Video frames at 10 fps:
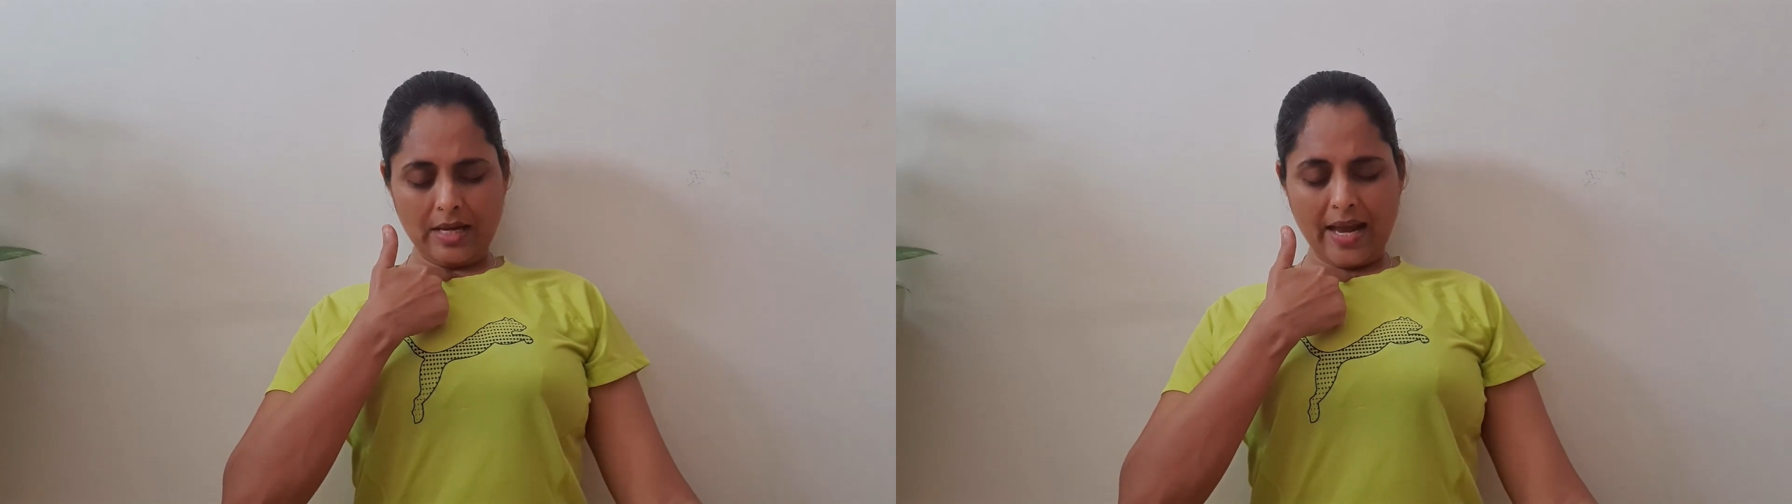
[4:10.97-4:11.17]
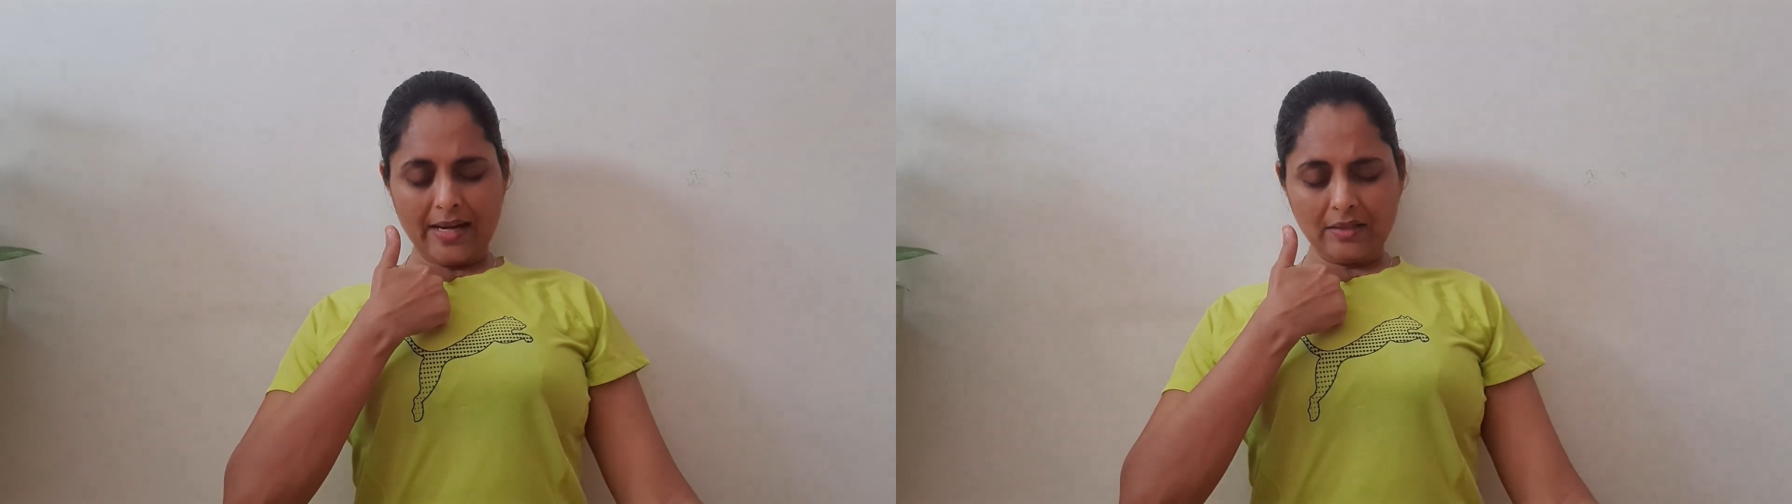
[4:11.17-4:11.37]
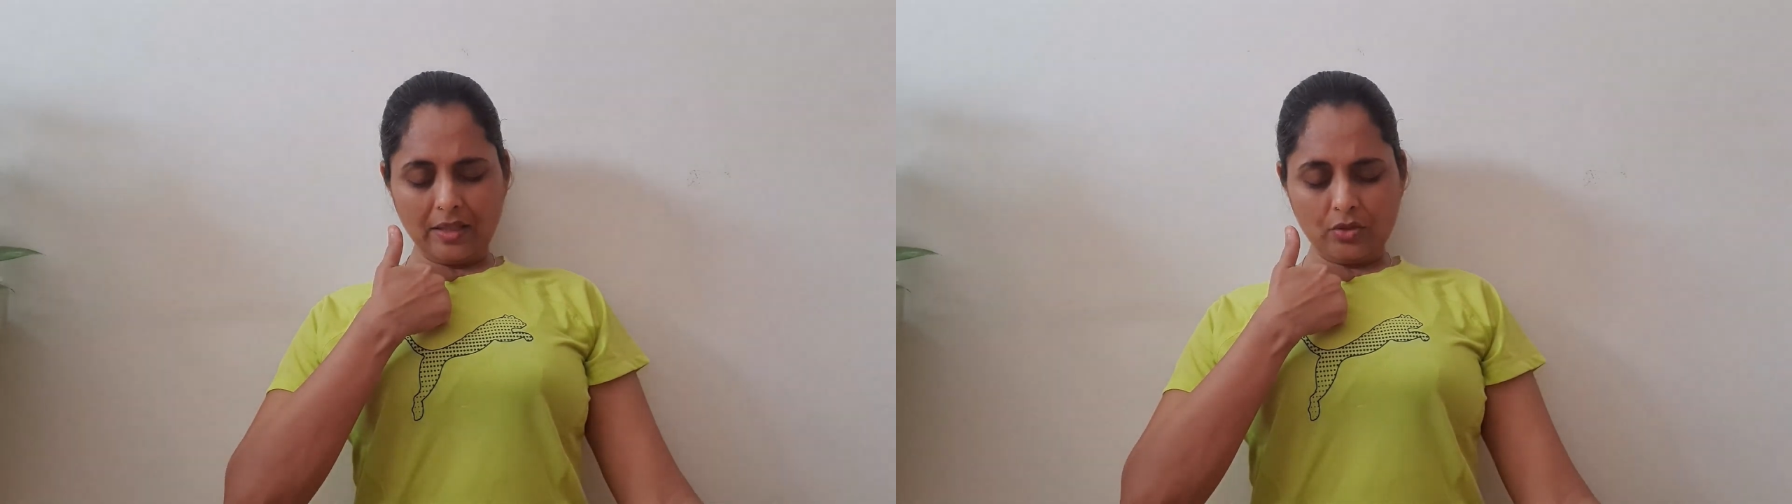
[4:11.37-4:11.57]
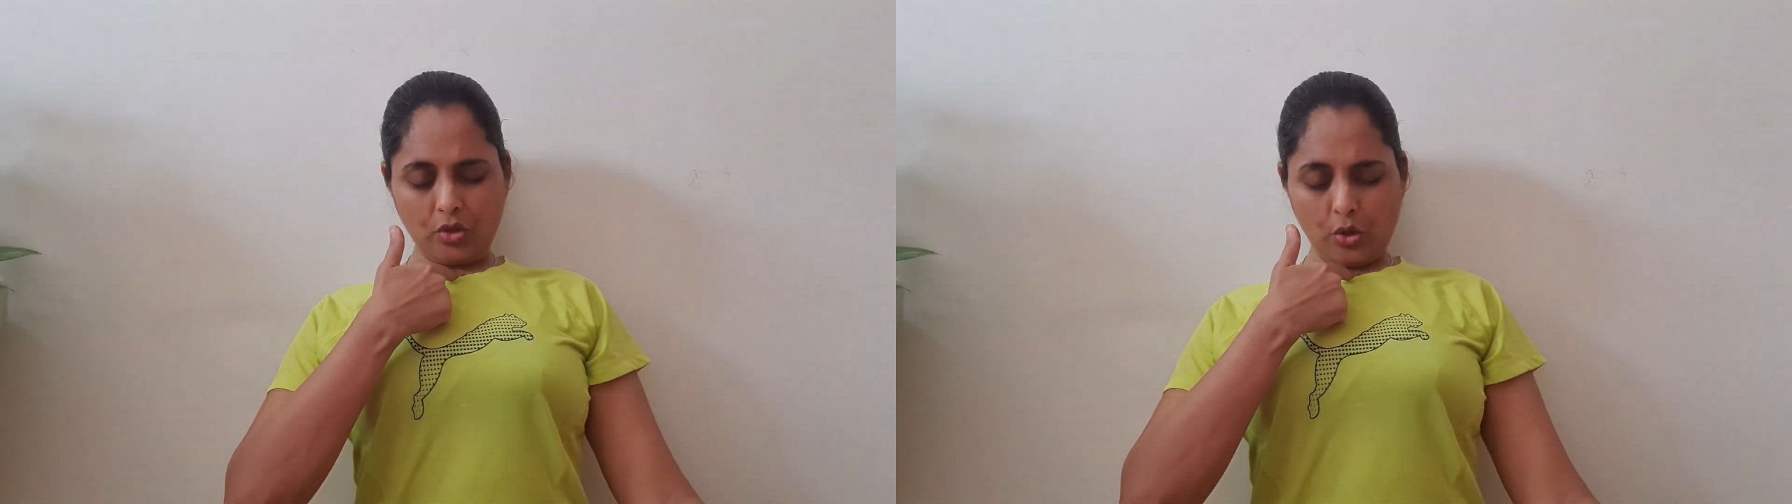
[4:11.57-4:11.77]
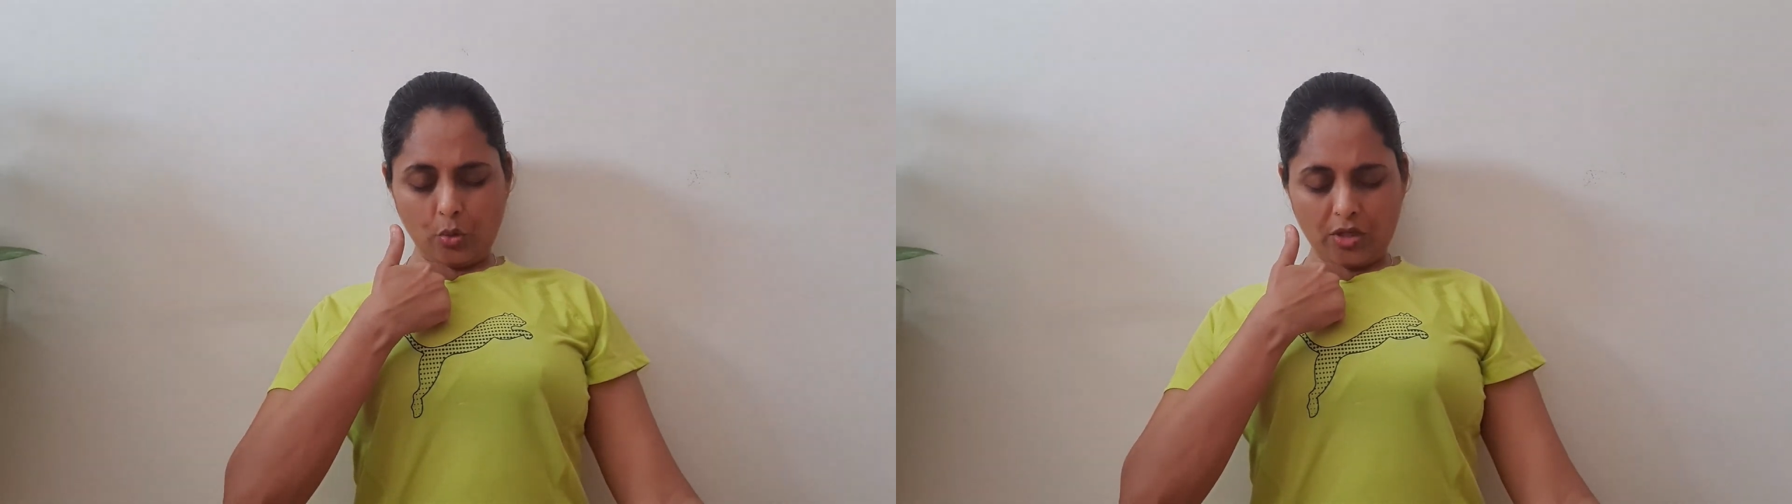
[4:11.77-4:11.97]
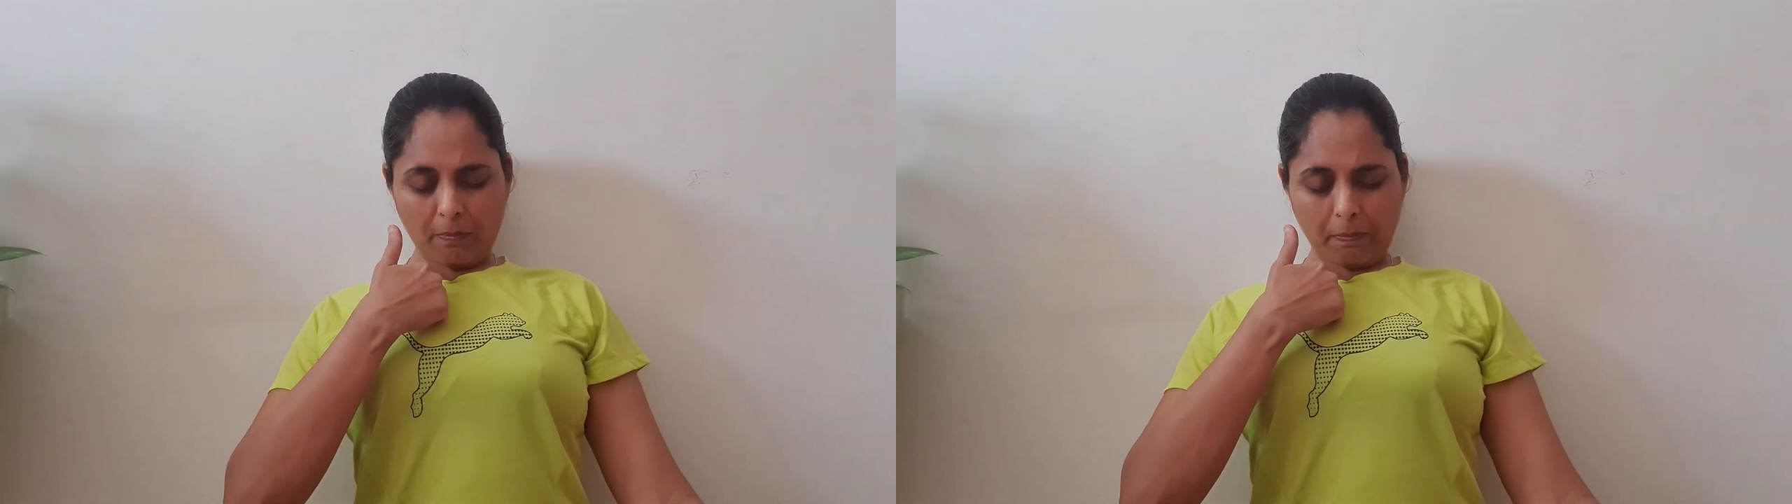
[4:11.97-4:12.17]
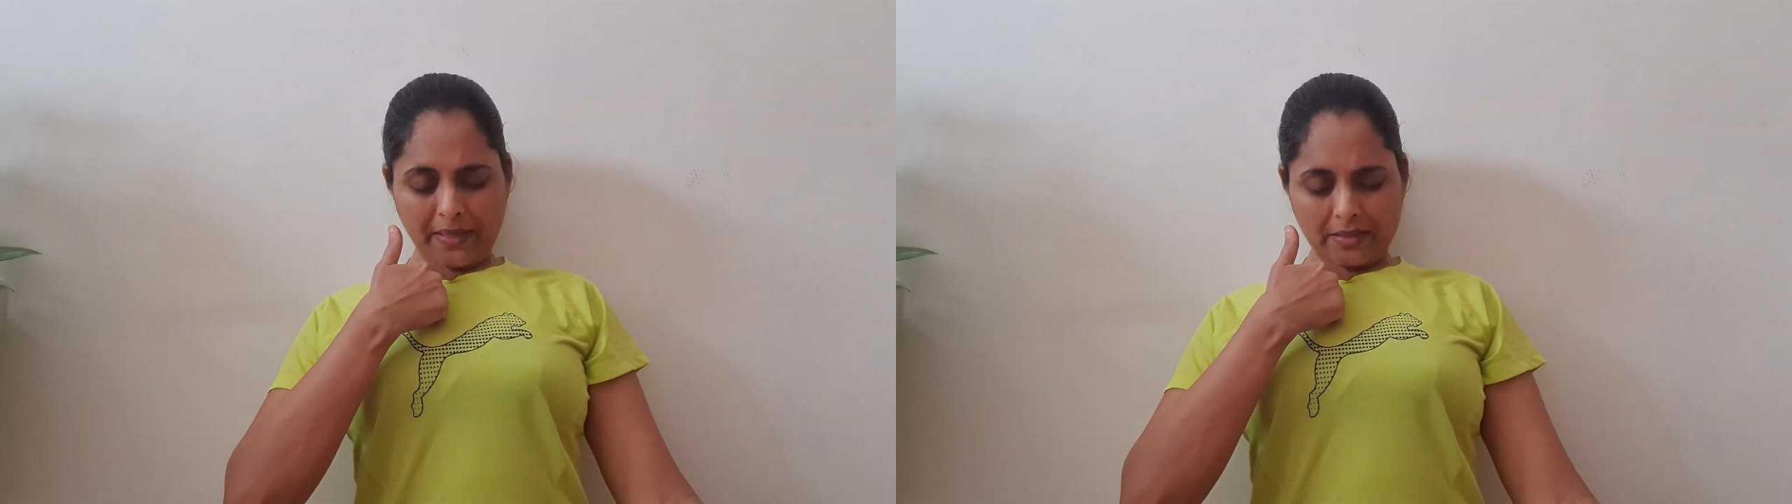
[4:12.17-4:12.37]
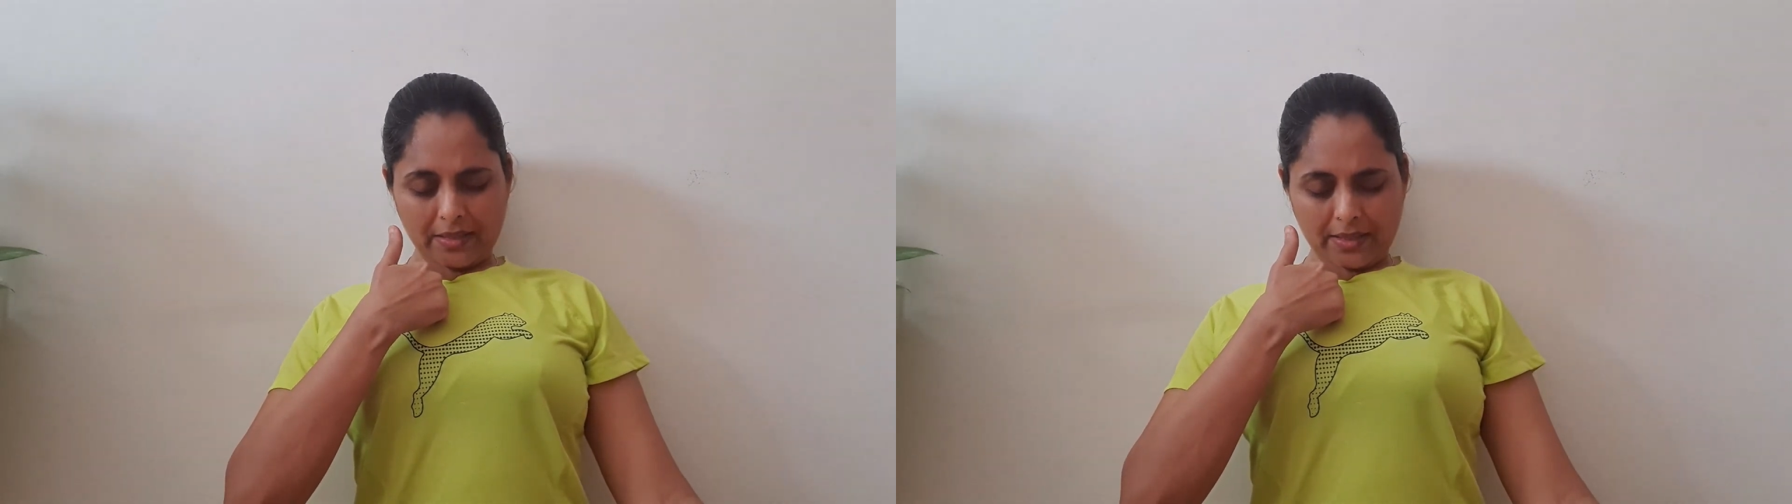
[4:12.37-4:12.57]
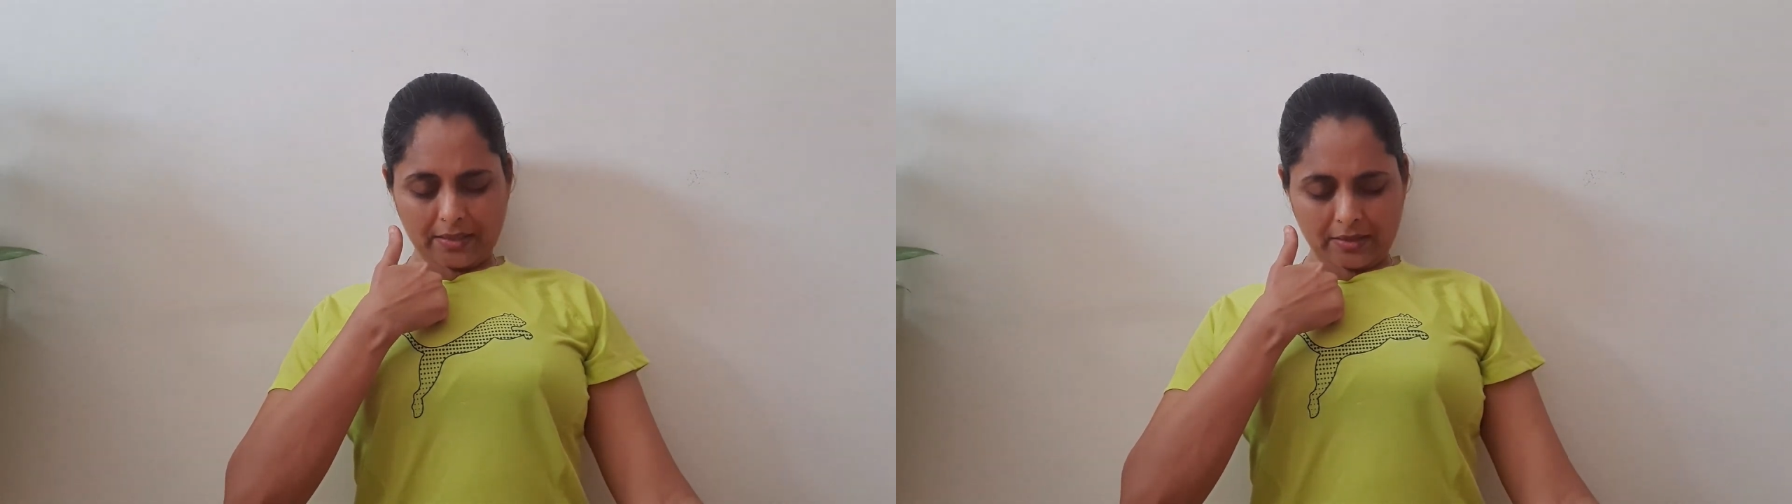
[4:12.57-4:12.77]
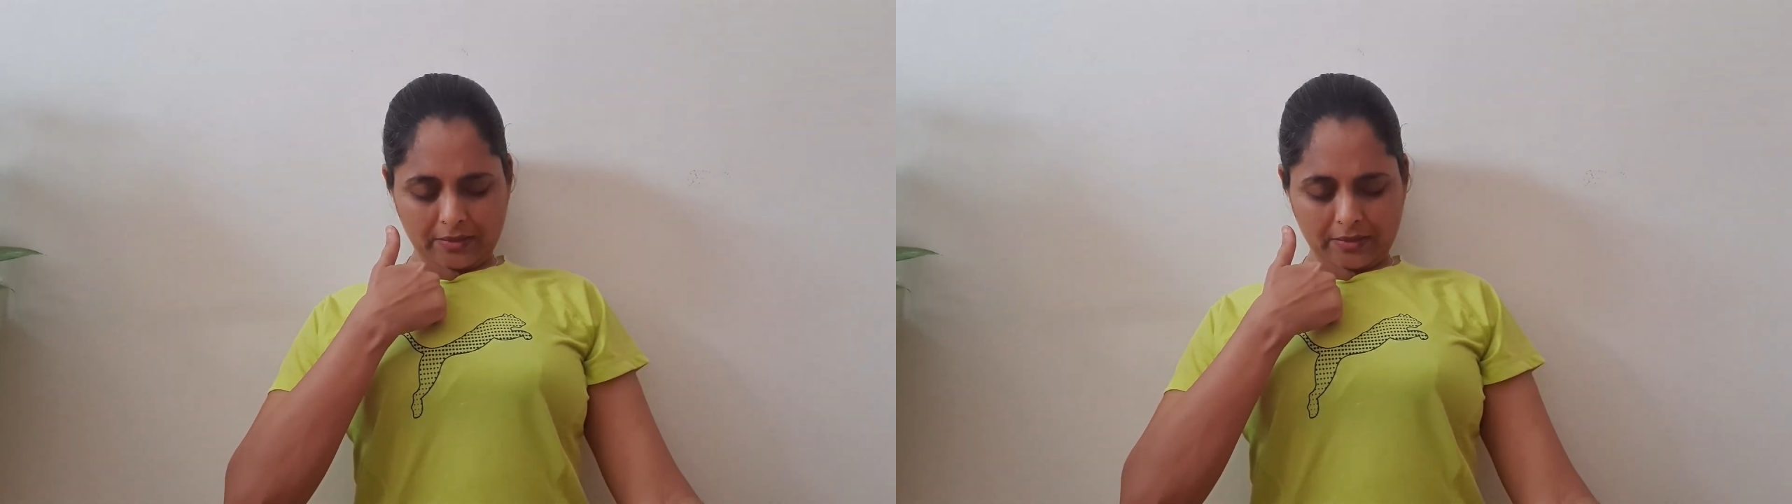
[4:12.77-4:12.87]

at the throat pit.